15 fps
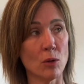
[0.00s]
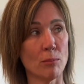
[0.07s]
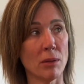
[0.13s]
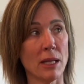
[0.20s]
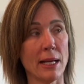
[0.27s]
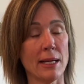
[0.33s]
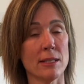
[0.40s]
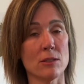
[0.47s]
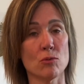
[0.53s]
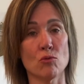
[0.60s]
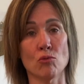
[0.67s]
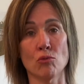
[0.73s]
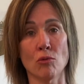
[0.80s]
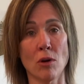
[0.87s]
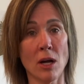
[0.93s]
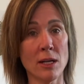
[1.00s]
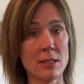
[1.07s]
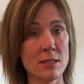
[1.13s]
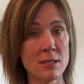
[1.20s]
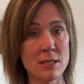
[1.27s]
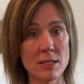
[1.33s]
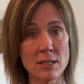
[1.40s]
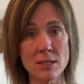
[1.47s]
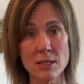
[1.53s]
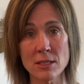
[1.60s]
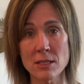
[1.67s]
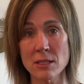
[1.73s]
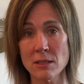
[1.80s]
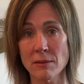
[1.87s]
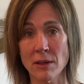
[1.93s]
plants rotten
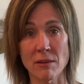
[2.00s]
seeds